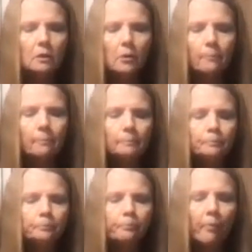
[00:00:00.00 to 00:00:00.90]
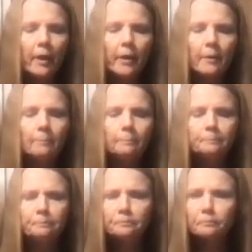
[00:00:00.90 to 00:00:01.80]
So
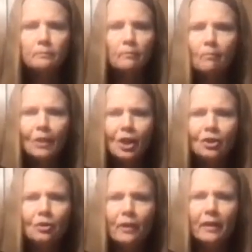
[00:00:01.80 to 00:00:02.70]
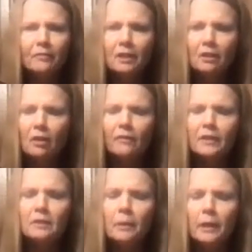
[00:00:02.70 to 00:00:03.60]
you don't have to get all
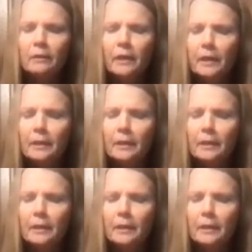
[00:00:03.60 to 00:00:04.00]
these, but